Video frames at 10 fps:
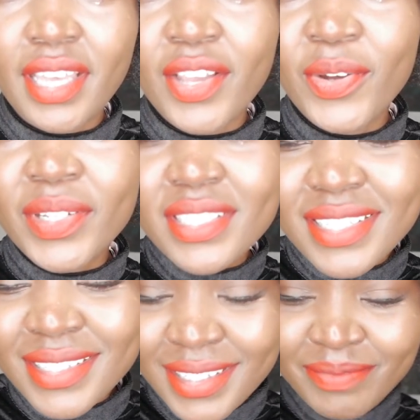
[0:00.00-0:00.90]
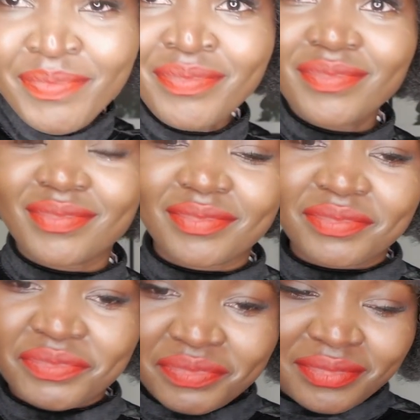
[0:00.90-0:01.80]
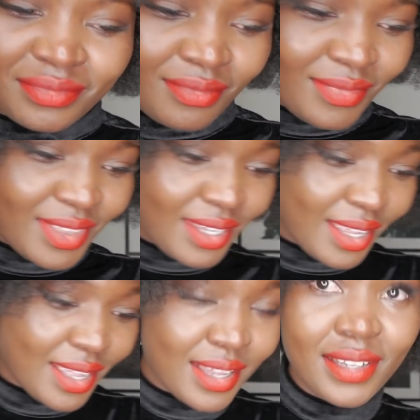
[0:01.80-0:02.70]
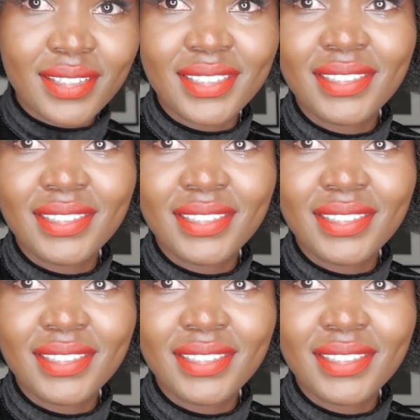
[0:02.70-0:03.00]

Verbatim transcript: gonna Hey girls. Uh,